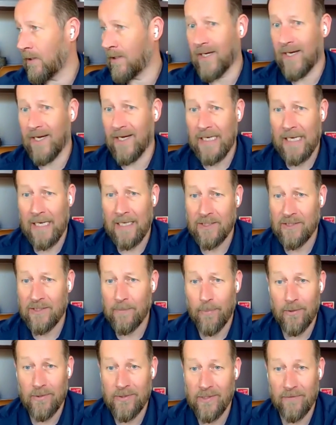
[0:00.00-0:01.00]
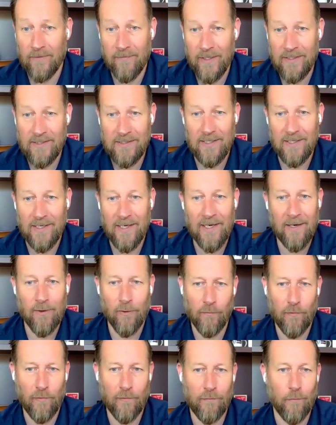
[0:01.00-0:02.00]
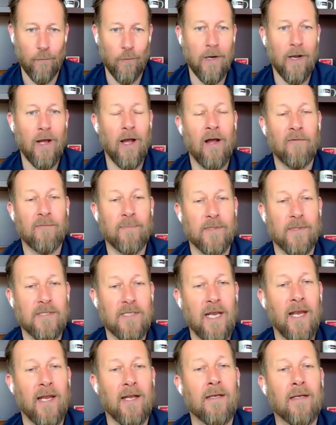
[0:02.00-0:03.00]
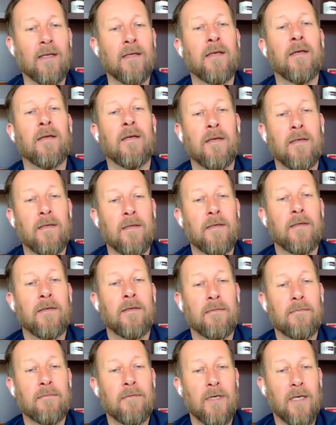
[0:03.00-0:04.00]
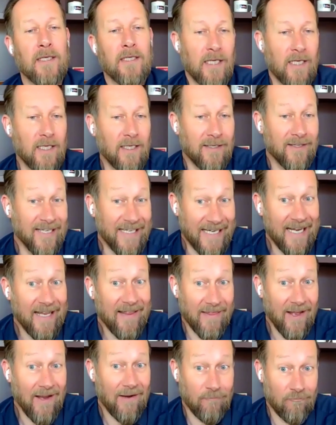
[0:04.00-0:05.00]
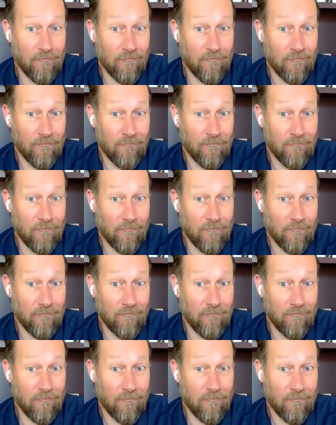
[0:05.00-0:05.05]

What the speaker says: get cash deposit rates today over 4.5%, right? You can get that